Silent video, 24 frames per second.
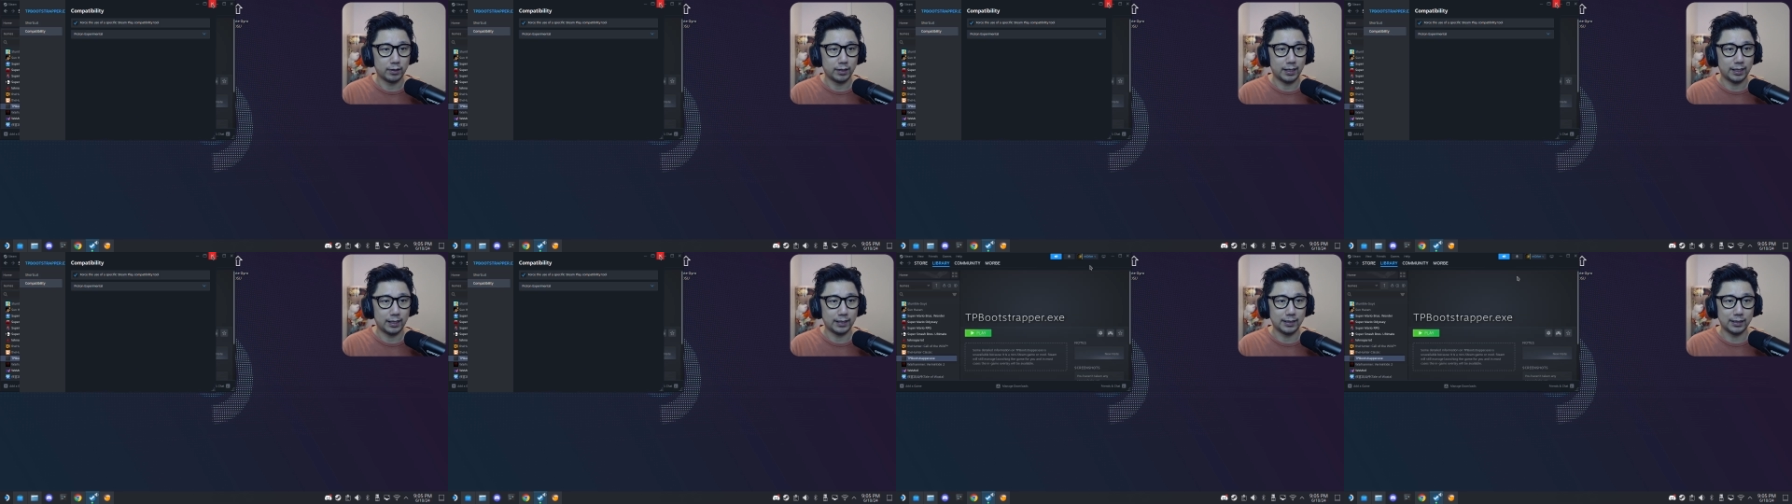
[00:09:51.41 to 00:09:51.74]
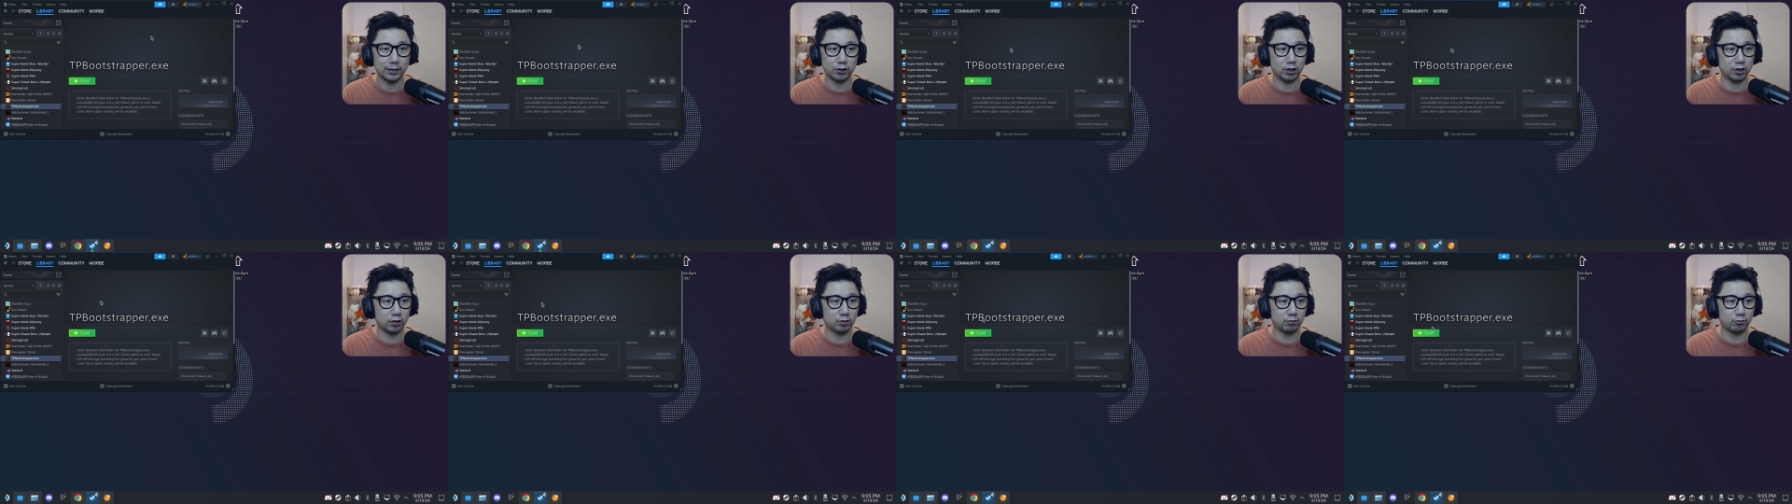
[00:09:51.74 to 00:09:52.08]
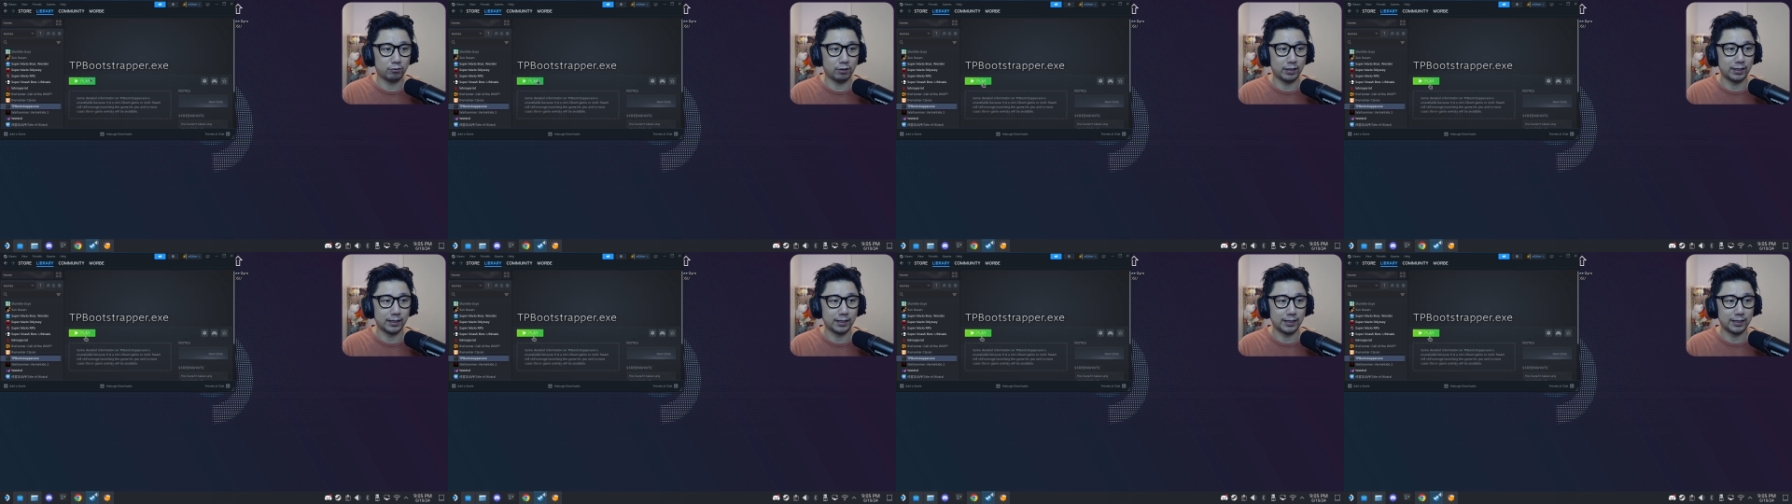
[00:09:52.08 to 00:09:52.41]
and let's just
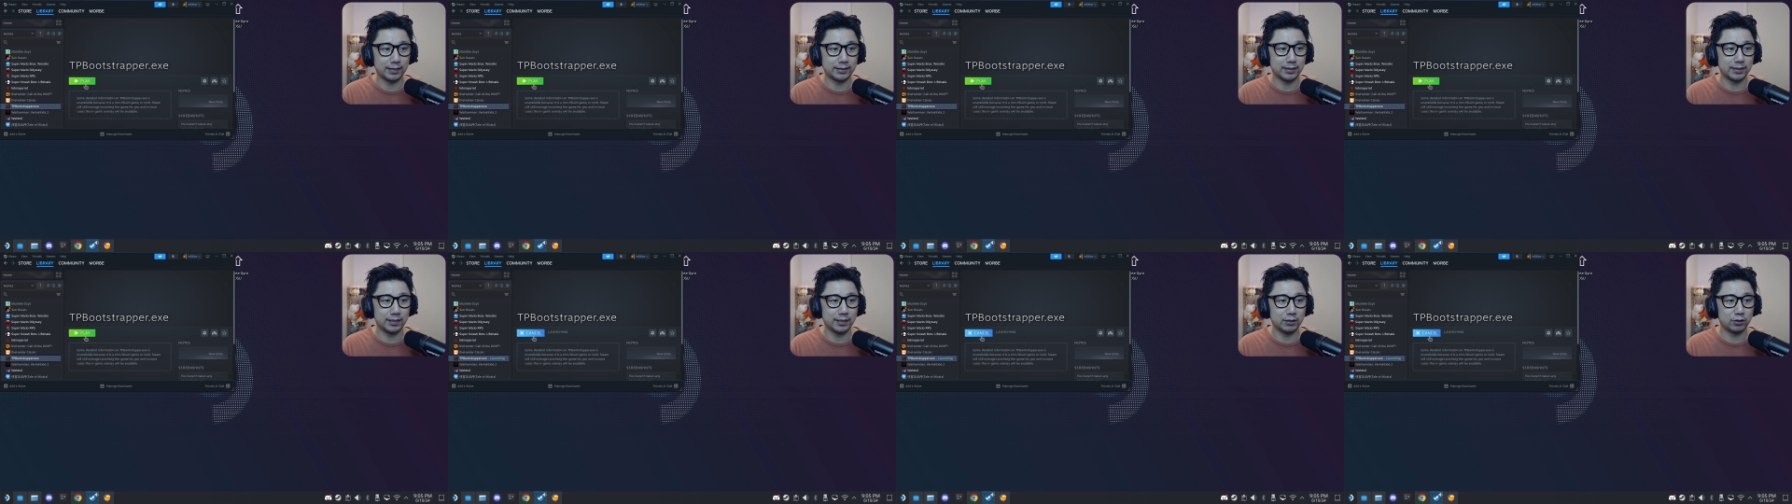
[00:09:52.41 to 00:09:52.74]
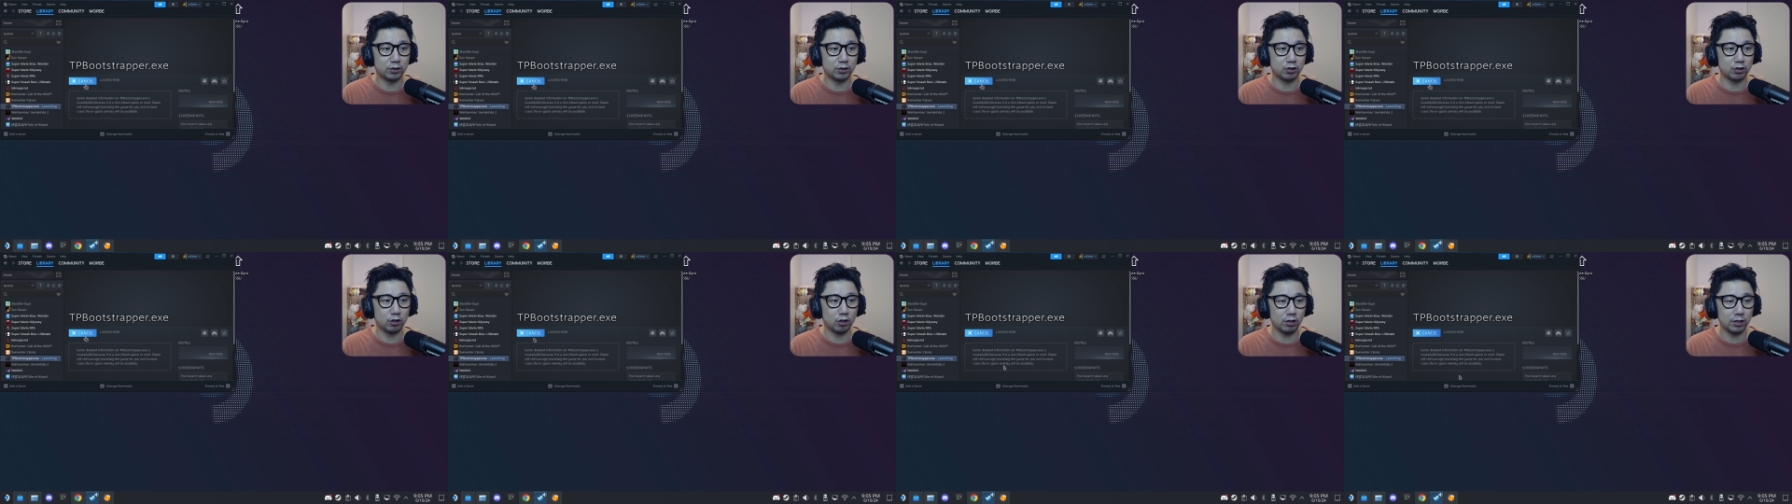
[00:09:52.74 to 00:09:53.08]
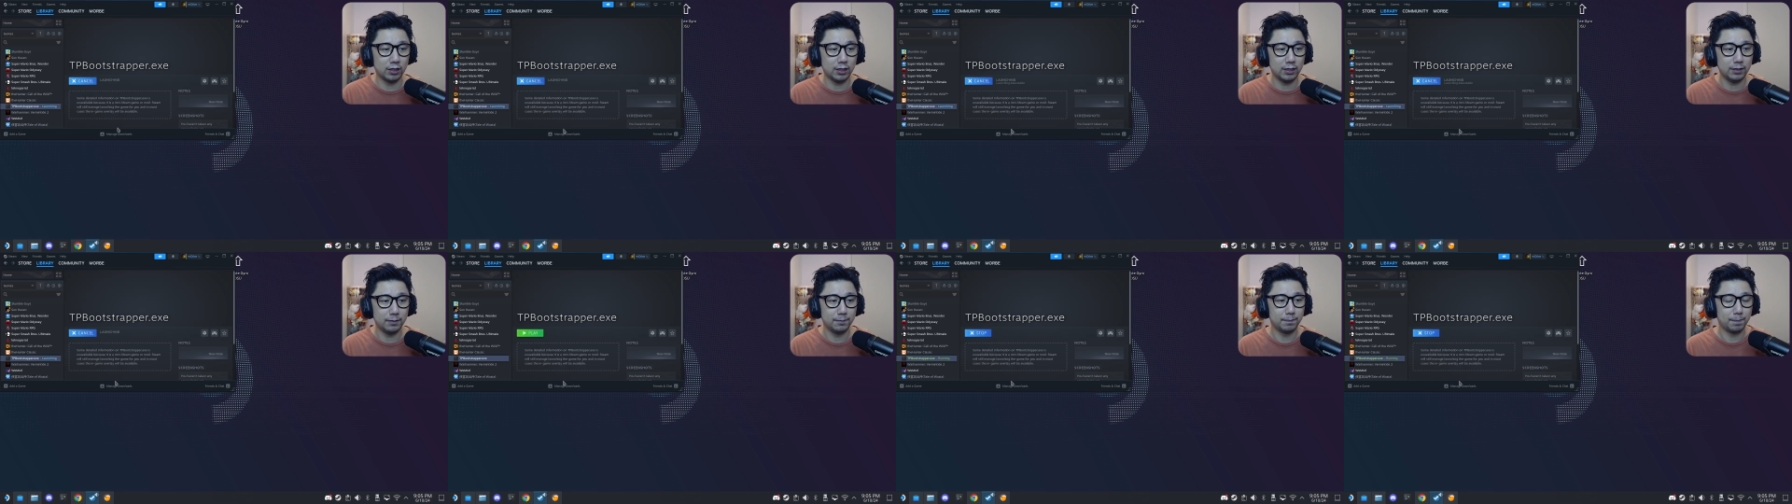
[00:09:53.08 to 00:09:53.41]
run it. It's an
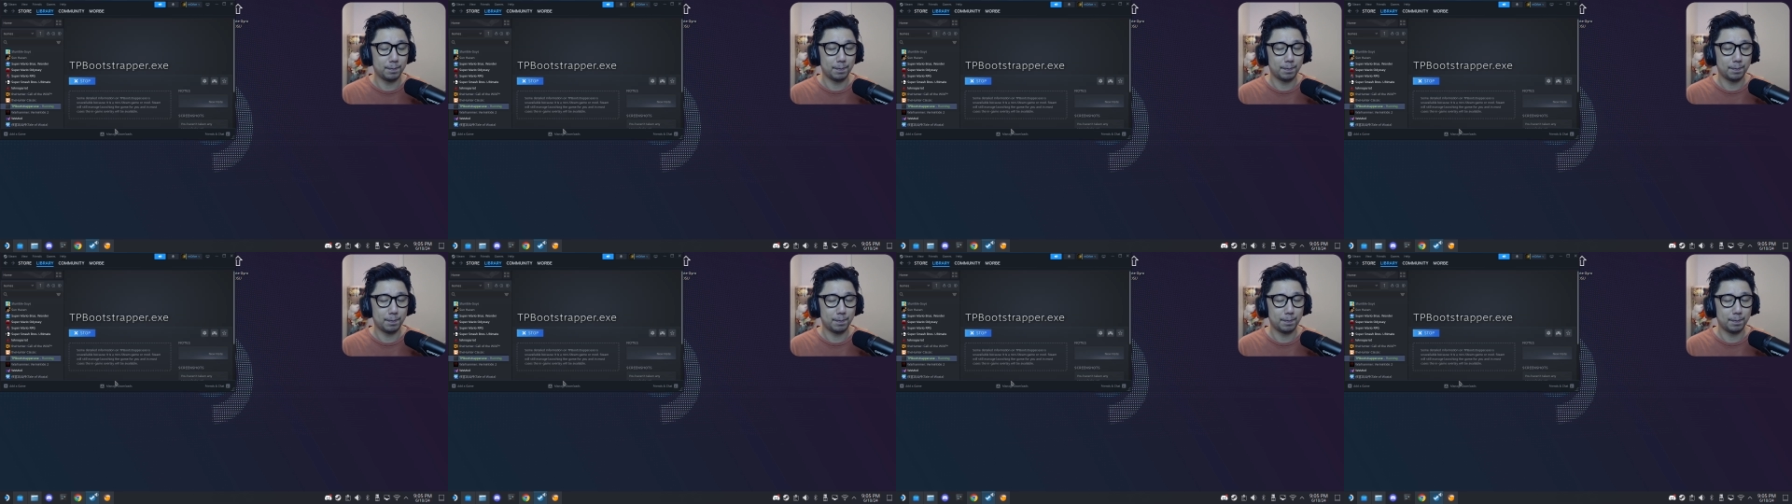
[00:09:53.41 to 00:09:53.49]
installer.